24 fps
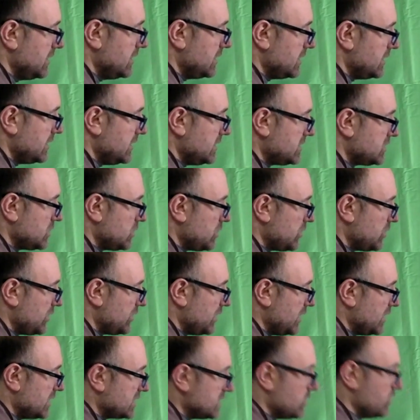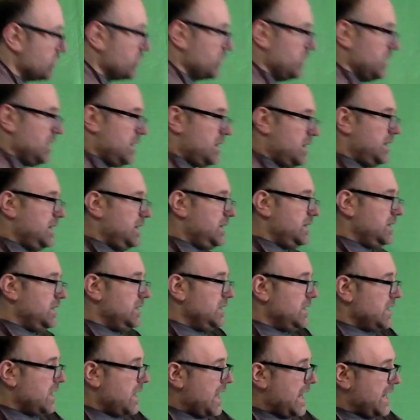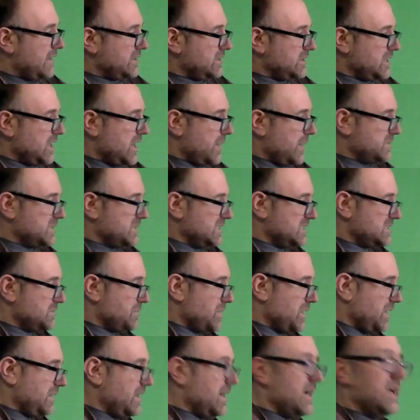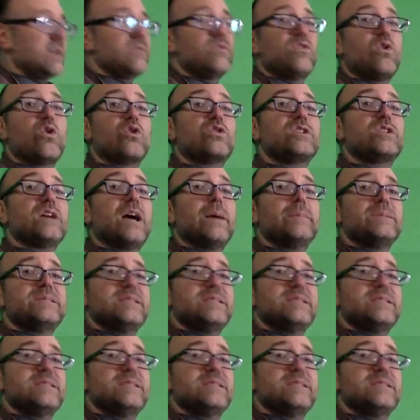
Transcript: this whole thing is over 9. I had to times this by 9. 4 times